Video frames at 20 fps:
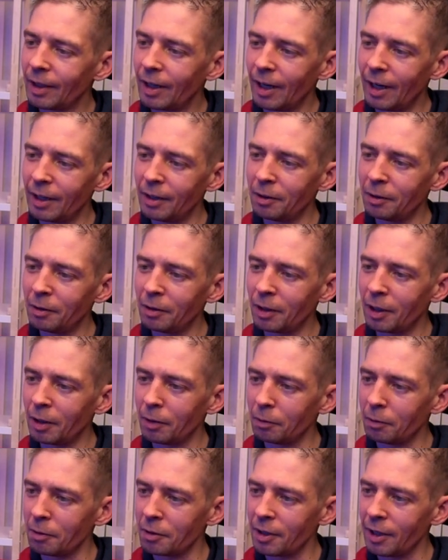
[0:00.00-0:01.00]
I don't know
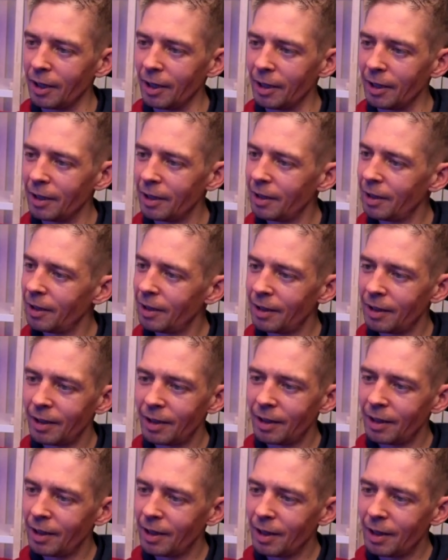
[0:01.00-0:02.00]
how to say,
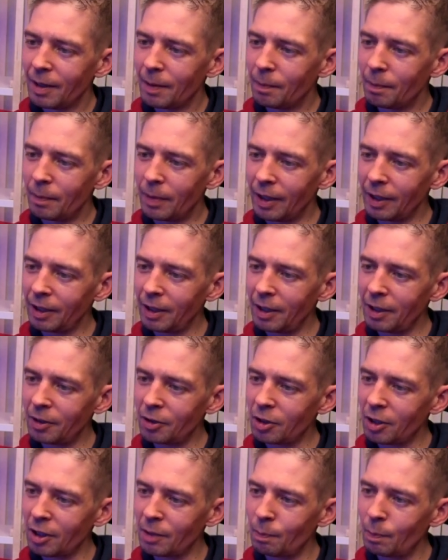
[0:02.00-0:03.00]
but it
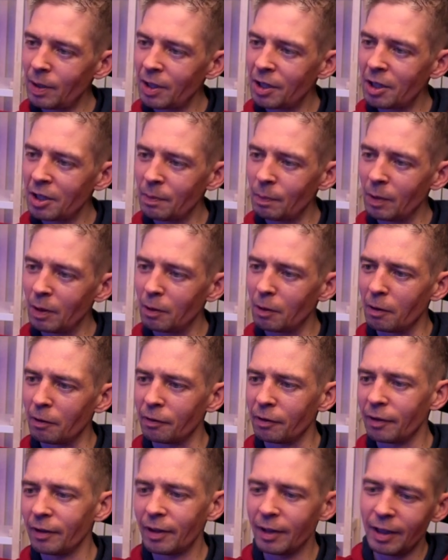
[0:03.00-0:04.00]
just pisses me off.
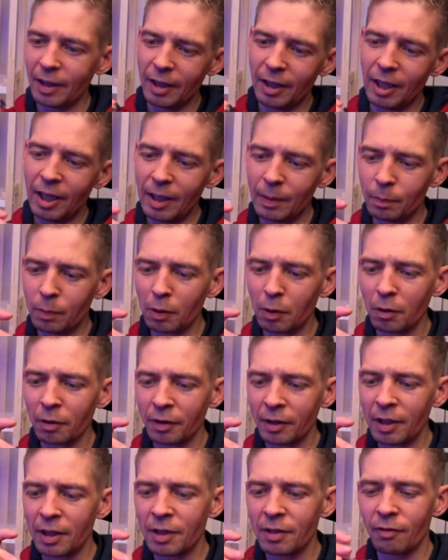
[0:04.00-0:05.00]
It
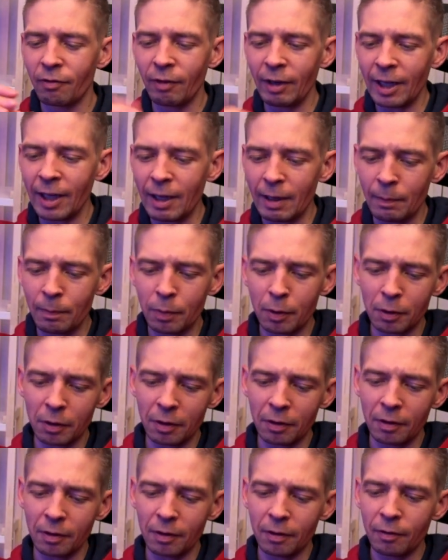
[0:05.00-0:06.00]
broke this very
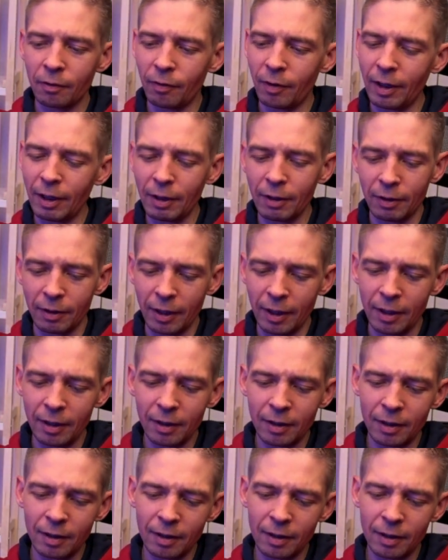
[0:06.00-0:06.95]
important fucking thing